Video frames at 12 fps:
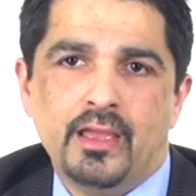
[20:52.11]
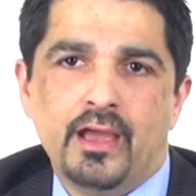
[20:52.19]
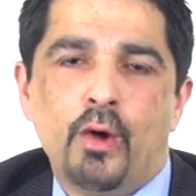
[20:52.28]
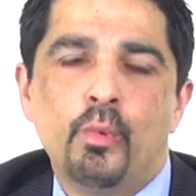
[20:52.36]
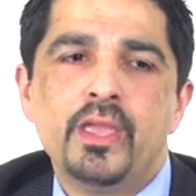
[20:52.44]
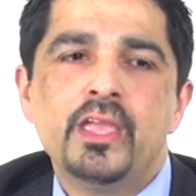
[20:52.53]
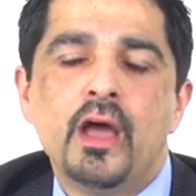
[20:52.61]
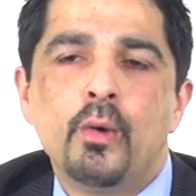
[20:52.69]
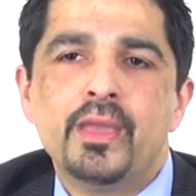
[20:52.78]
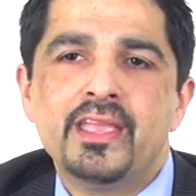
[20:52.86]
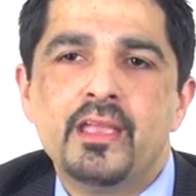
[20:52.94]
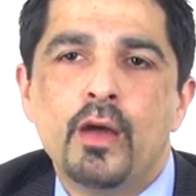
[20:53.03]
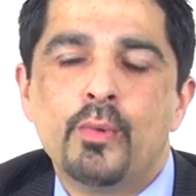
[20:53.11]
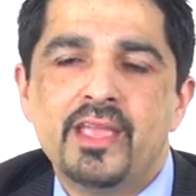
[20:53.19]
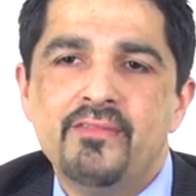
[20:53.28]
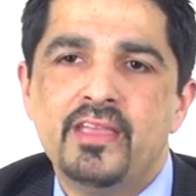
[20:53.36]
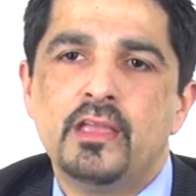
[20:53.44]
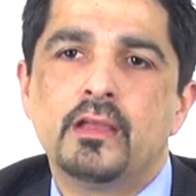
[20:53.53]
Are we
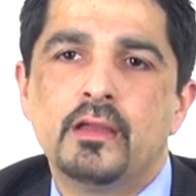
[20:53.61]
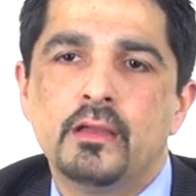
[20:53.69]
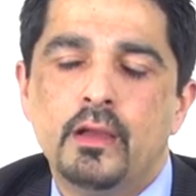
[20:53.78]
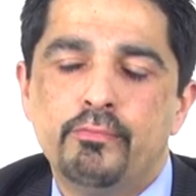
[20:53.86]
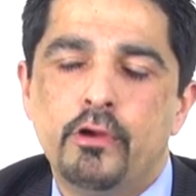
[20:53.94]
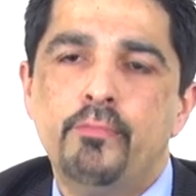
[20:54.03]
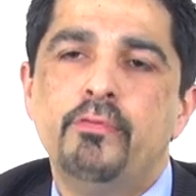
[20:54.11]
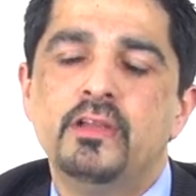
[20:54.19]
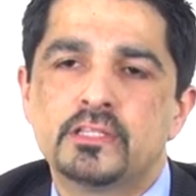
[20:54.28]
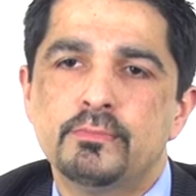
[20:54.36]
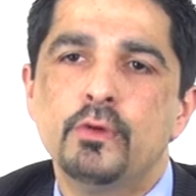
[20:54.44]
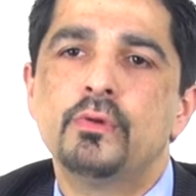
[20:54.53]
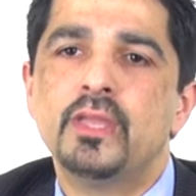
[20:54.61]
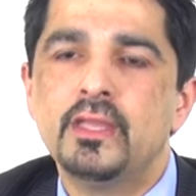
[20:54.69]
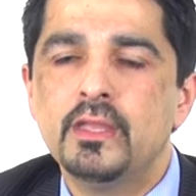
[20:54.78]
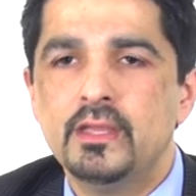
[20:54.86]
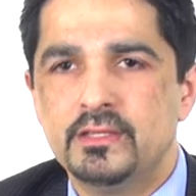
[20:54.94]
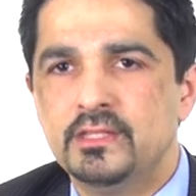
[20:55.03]
giving appropriate
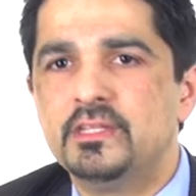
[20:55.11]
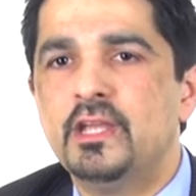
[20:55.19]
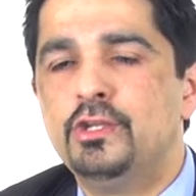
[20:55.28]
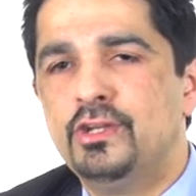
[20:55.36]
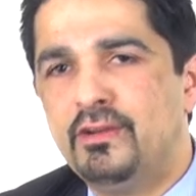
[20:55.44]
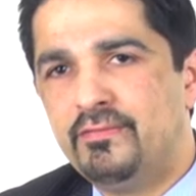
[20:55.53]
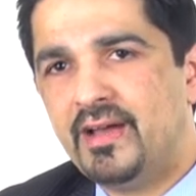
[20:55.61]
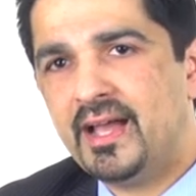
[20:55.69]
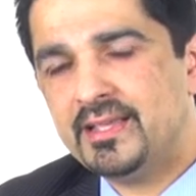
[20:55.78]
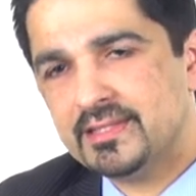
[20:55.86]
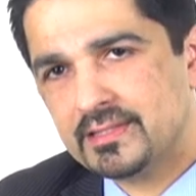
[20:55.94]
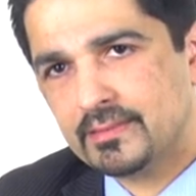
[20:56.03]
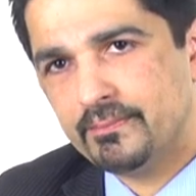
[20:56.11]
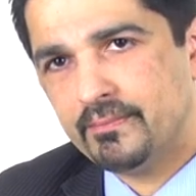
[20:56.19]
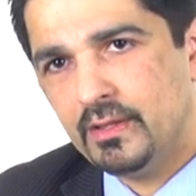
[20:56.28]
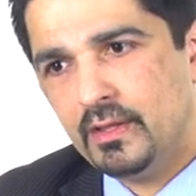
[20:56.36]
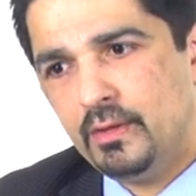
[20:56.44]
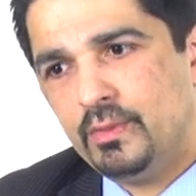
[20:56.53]
smoking cessation advice?
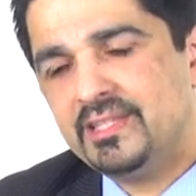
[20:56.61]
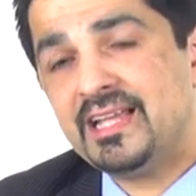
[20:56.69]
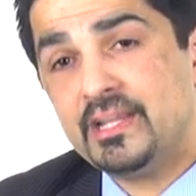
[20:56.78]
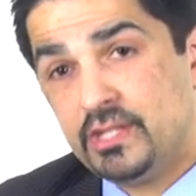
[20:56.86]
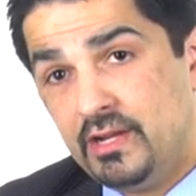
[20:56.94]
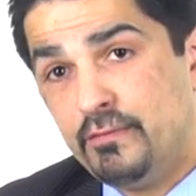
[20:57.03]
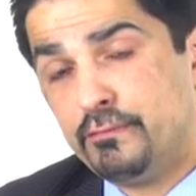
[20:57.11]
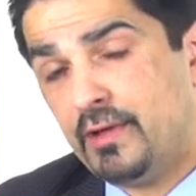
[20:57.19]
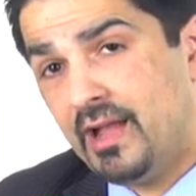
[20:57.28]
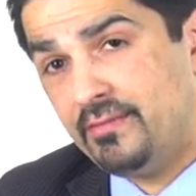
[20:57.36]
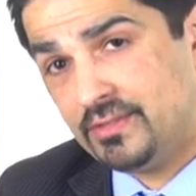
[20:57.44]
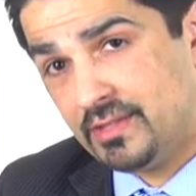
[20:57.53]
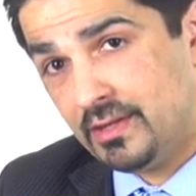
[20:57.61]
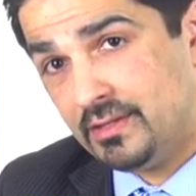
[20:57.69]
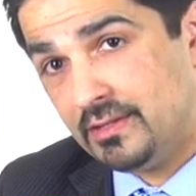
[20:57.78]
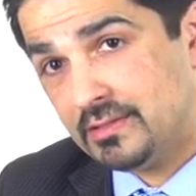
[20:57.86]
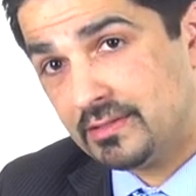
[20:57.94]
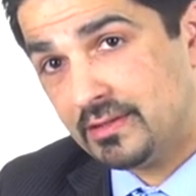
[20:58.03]
Well, there's actually five
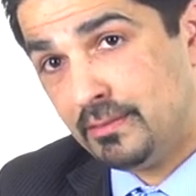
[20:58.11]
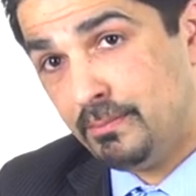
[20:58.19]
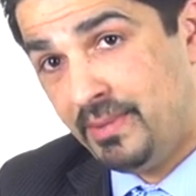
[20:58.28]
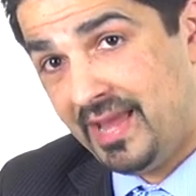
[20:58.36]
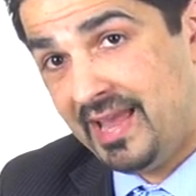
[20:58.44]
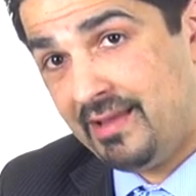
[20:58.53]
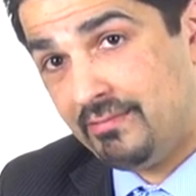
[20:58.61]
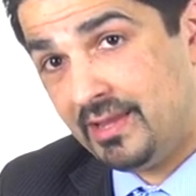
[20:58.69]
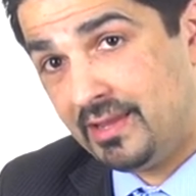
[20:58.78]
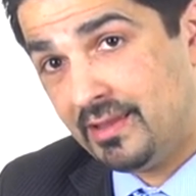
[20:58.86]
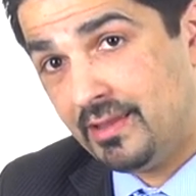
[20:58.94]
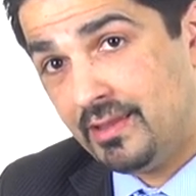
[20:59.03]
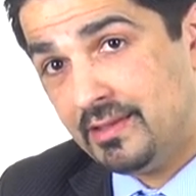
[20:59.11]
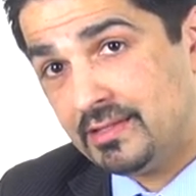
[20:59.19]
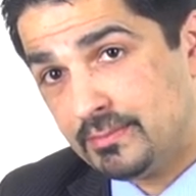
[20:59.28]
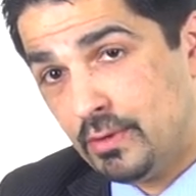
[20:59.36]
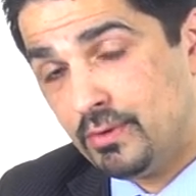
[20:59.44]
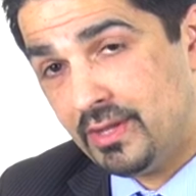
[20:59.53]
studies comparing
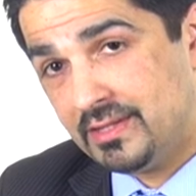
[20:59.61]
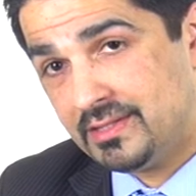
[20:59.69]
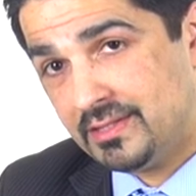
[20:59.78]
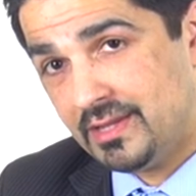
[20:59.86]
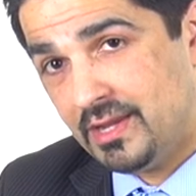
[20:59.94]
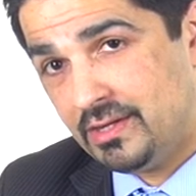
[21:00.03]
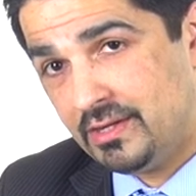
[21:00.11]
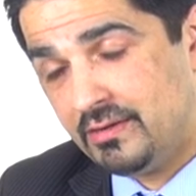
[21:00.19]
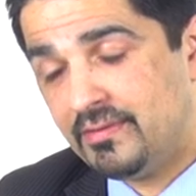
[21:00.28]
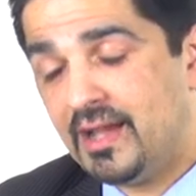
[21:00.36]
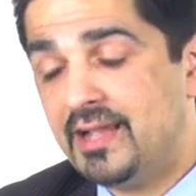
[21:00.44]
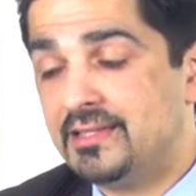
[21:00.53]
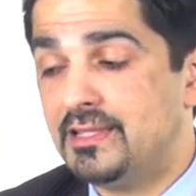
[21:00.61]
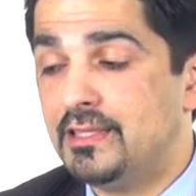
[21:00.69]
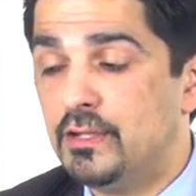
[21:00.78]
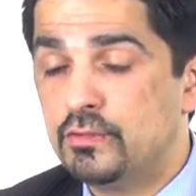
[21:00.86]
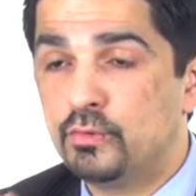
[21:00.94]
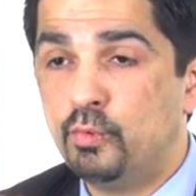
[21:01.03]
smoking cessation advice in
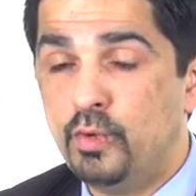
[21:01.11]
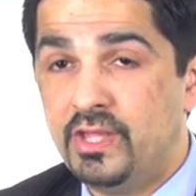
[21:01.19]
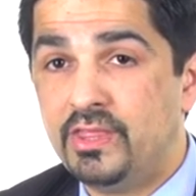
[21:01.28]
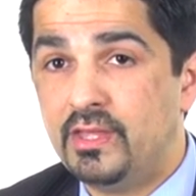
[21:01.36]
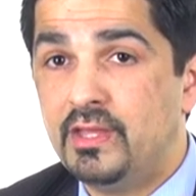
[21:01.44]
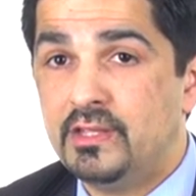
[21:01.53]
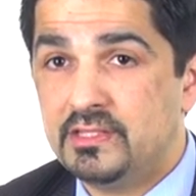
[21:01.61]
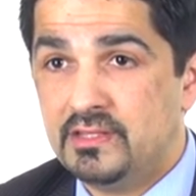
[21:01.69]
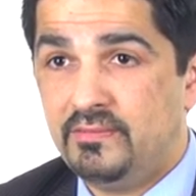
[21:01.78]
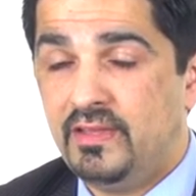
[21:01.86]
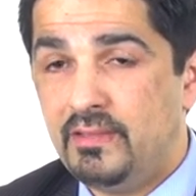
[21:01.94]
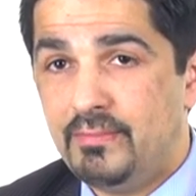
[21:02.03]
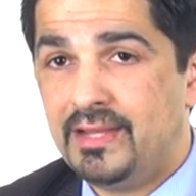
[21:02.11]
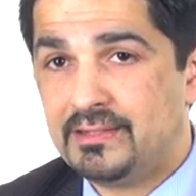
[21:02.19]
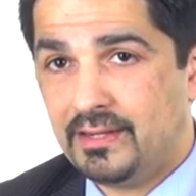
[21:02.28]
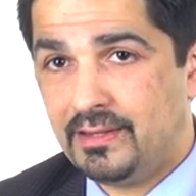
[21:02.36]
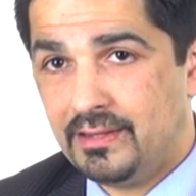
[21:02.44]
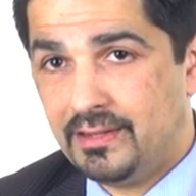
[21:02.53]
those with severe
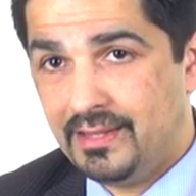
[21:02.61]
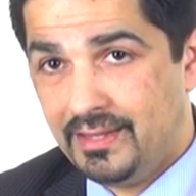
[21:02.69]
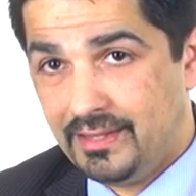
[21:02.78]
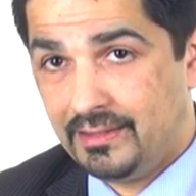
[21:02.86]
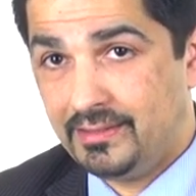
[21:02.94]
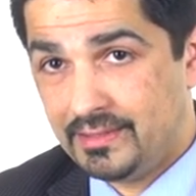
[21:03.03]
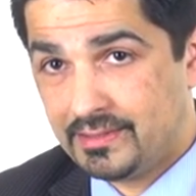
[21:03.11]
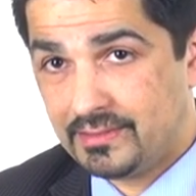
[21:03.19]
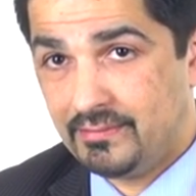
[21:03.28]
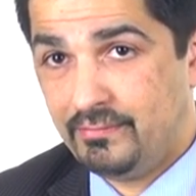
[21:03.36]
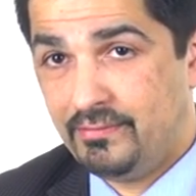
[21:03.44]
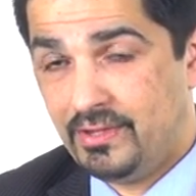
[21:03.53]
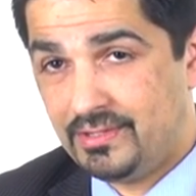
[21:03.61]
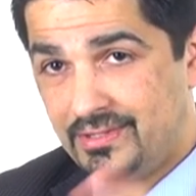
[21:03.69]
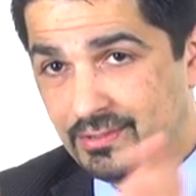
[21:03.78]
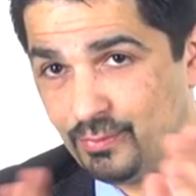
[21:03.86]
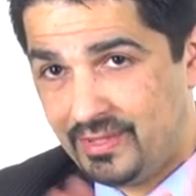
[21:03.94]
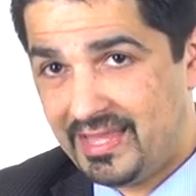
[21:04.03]
mental illness
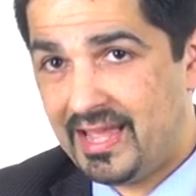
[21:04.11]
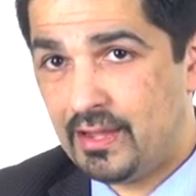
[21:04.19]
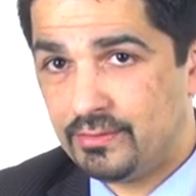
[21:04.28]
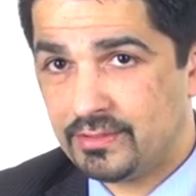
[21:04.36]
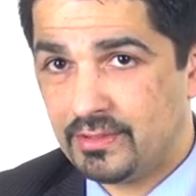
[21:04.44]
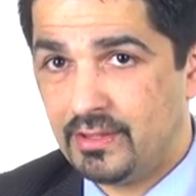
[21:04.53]
versus without.